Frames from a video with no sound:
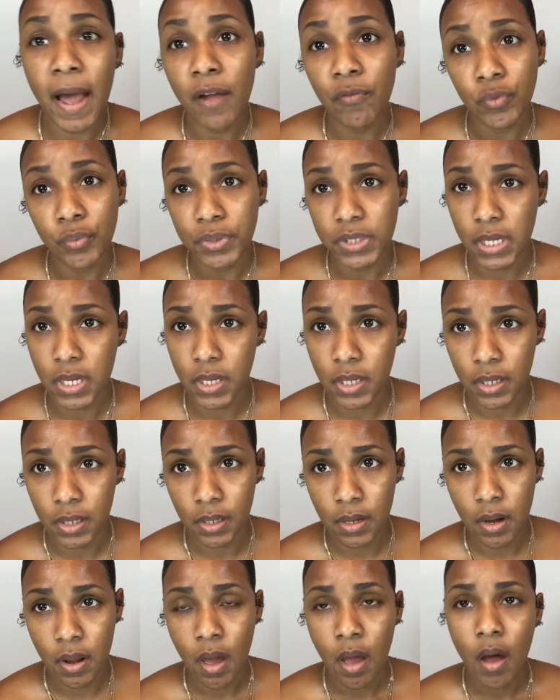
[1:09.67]

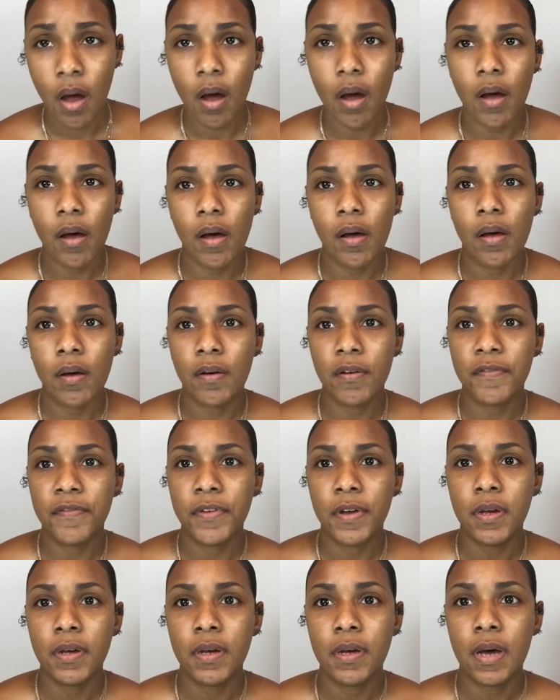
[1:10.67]
routine
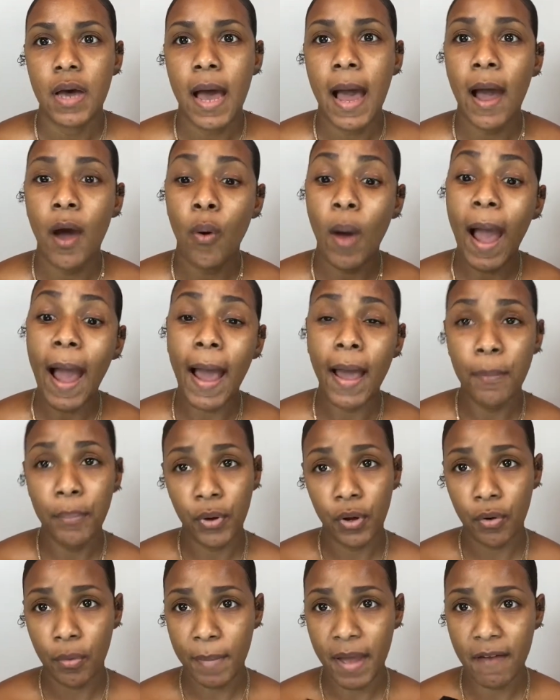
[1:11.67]
of how I
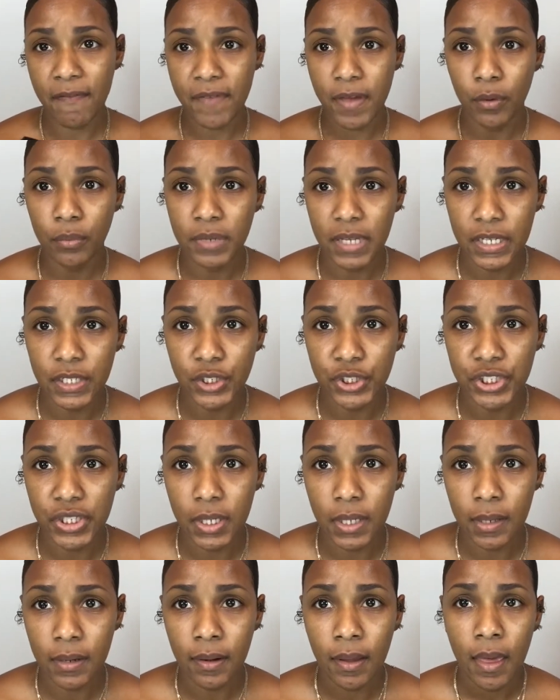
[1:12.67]
put on my
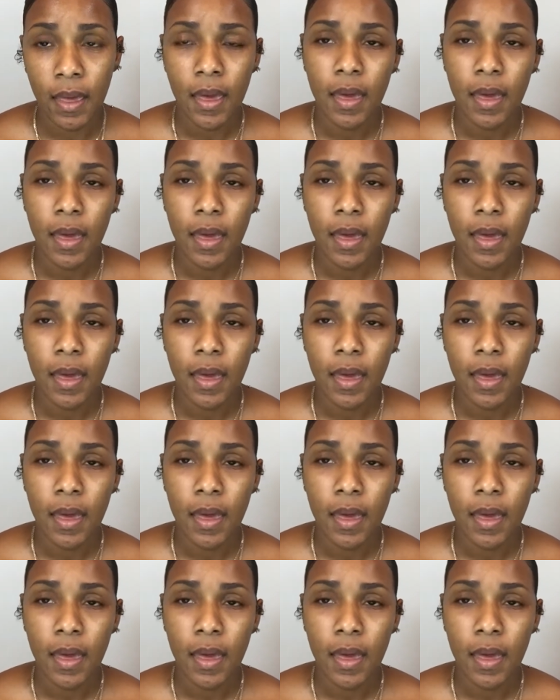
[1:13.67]
foundation,